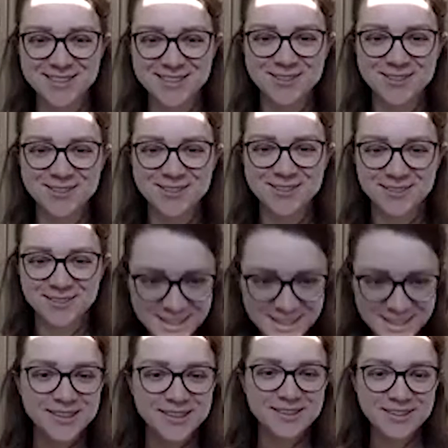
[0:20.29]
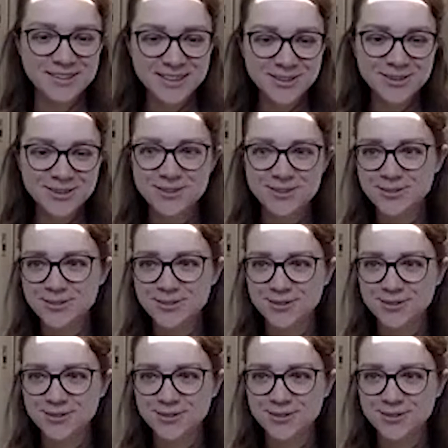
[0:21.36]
So really kudos to you,